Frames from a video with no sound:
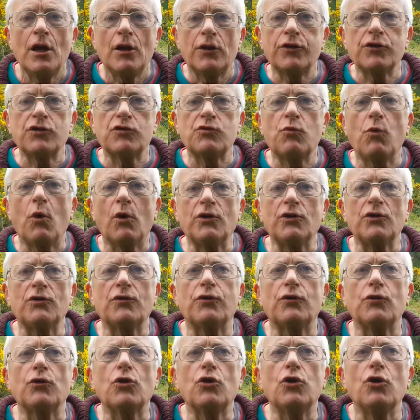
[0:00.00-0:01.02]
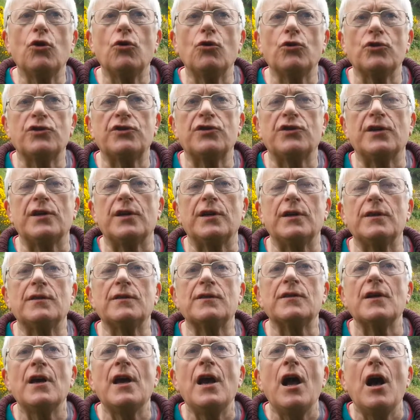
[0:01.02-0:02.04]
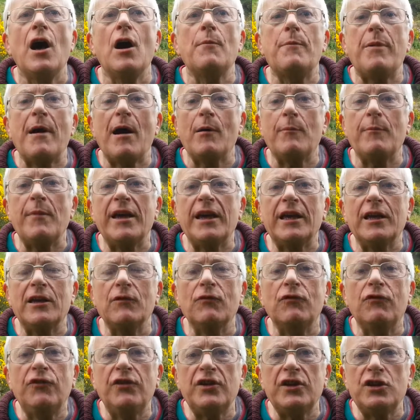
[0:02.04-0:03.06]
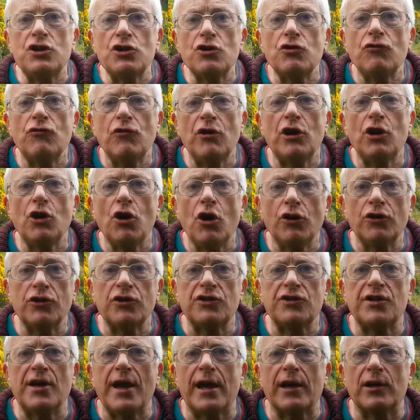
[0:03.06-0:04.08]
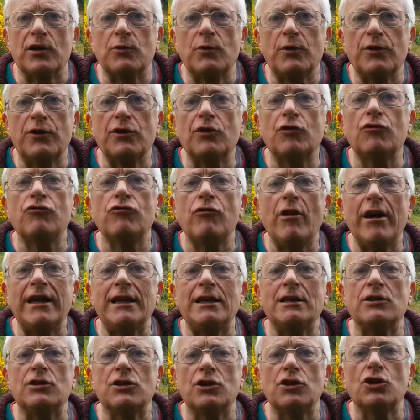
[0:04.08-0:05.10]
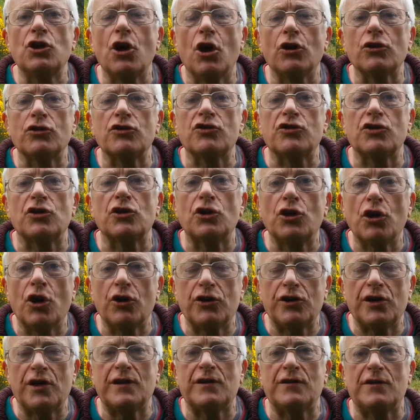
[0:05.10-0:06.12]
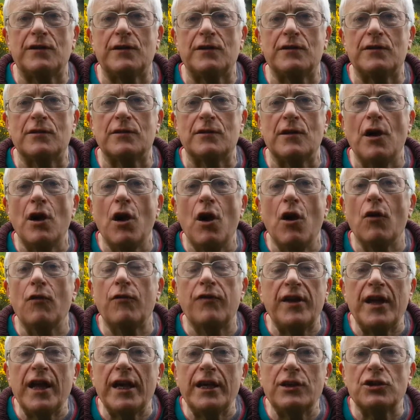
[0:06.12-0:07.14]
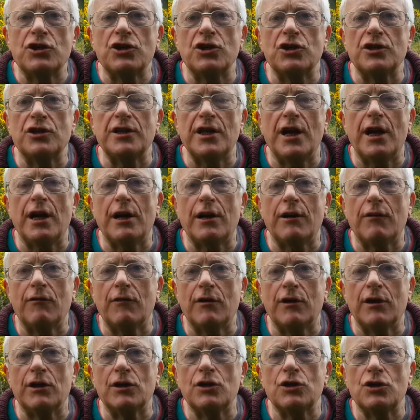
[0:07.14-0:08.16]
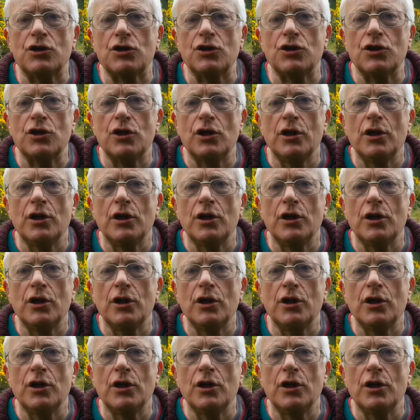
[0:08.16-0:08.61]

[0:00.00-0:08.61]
There's wonderful courses about making visionary contact with the great gods and goddesses of the ancient Irish.